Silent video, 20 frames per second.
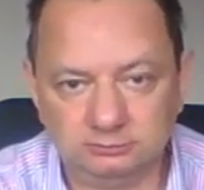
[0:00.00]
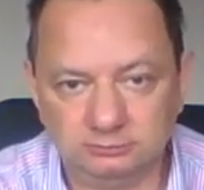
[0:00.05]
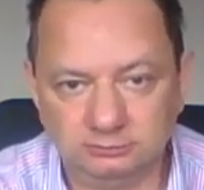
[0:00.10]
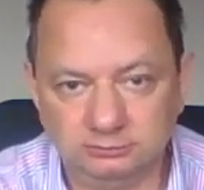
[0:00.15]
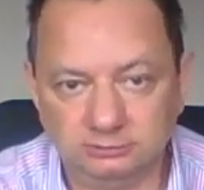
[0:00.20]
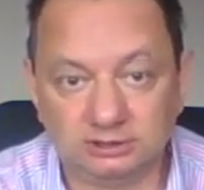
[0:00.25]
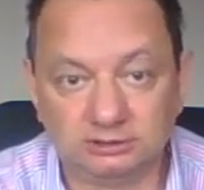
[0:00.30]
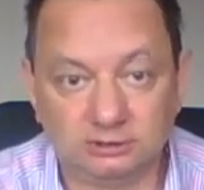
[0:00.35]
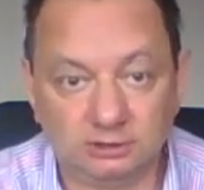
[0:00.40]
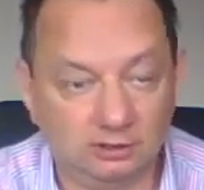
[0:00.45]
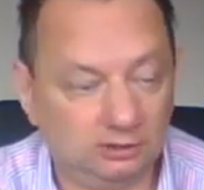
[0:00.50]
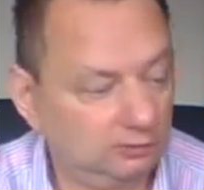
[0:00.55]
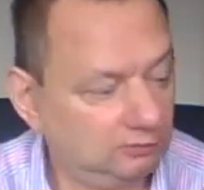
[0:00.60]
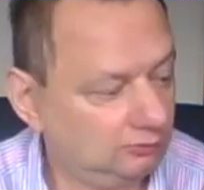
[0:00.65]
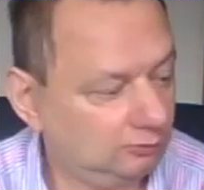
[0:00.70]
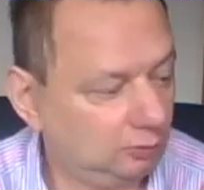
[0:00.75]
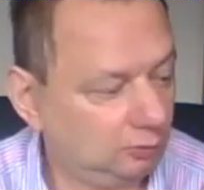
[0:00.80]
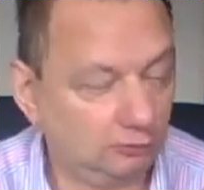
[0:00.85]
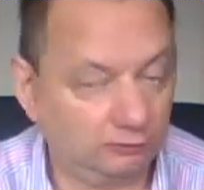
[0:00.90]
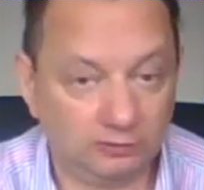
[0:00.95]
data
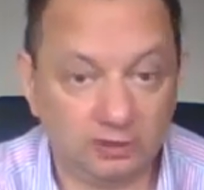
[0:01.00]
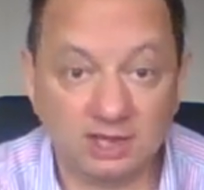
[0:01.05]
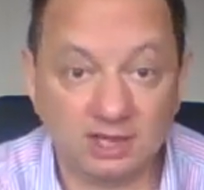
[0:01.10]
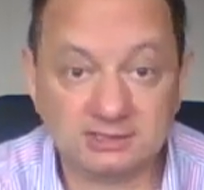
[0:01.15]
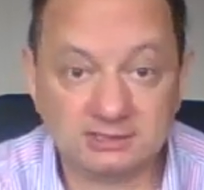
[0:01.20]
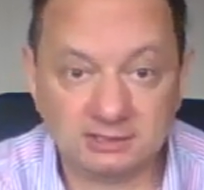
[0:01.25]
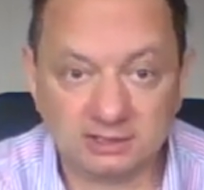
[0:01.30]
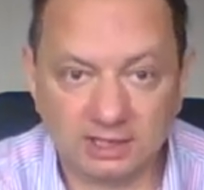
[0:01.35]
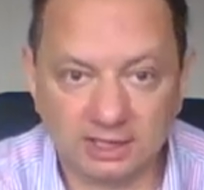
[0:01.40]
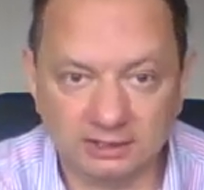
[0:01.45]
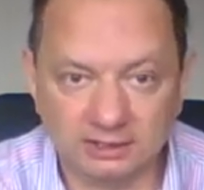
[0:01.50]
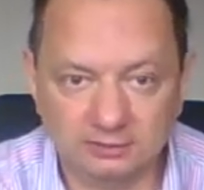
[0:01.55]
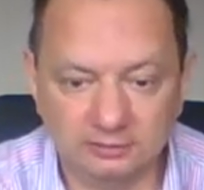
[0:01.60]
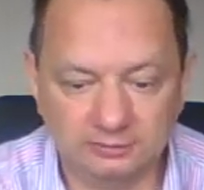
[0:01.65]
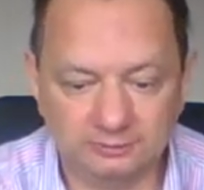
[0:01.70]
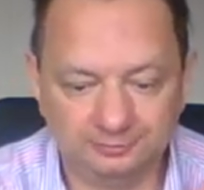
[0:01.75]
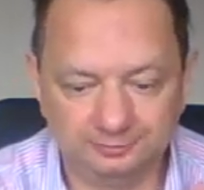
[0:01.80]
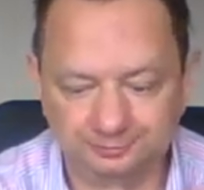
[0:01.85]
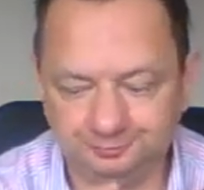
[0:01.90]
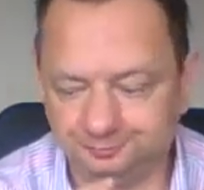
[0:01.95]
of last night.
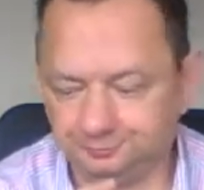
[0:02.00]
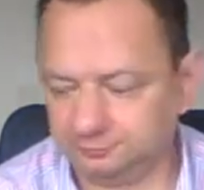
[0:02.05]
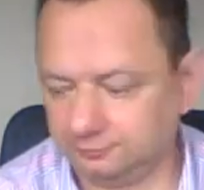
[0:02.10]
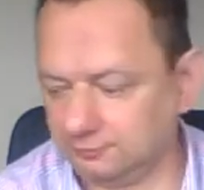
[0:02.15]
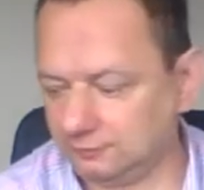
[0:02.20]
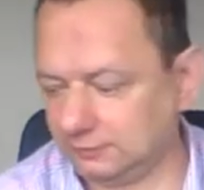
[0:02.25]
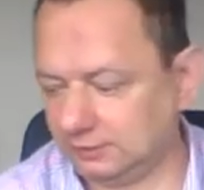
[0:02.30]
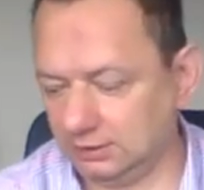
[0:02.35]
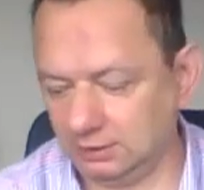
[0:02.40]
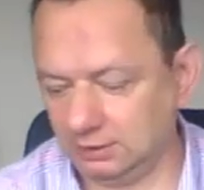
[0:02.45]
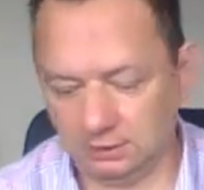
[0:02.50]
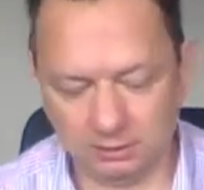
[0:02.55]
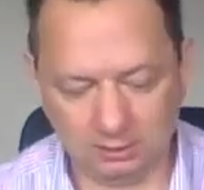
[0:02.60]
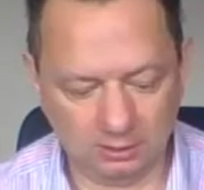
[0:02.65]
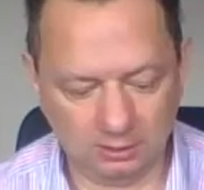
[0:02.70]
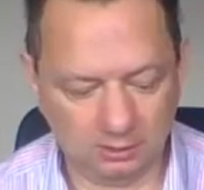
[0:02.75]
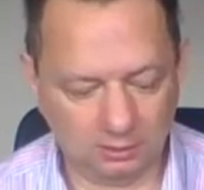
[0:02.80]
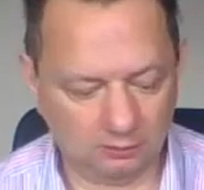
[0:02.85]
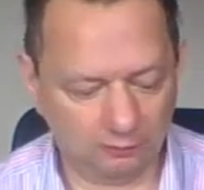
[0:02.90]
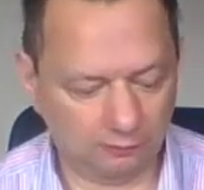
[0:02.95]

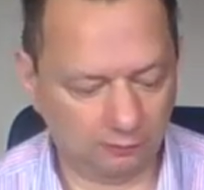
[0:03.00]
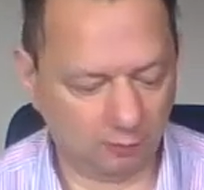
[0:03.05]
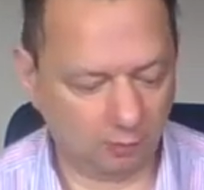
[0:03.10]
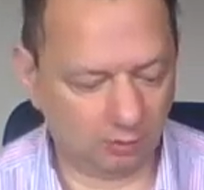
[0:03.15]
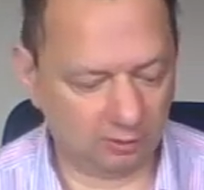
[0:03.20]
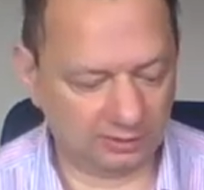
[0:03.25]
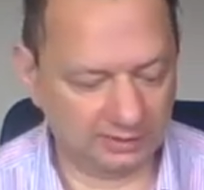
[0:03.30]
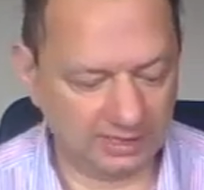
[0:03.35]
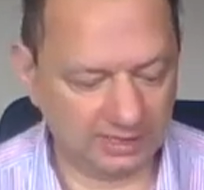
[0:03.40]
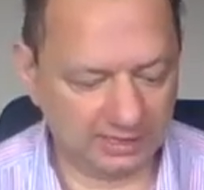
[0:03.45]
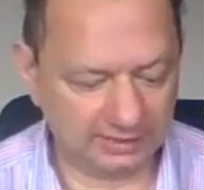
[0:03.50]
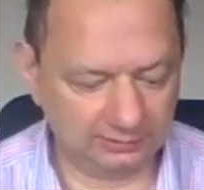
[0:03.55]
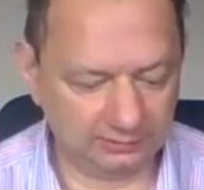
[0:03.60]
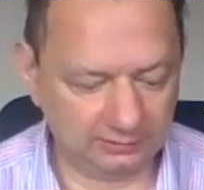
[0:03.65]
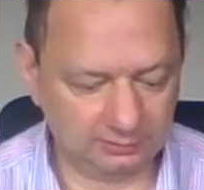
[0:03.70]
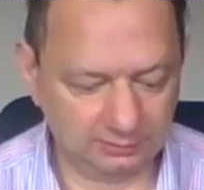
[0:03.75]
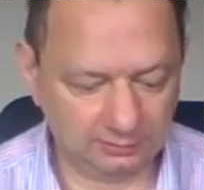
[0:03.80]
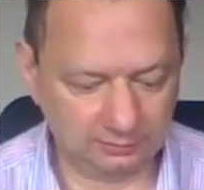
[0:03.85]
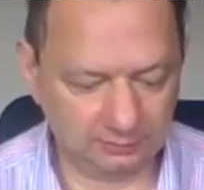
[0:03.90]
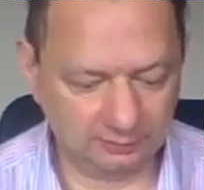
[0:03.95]
For that,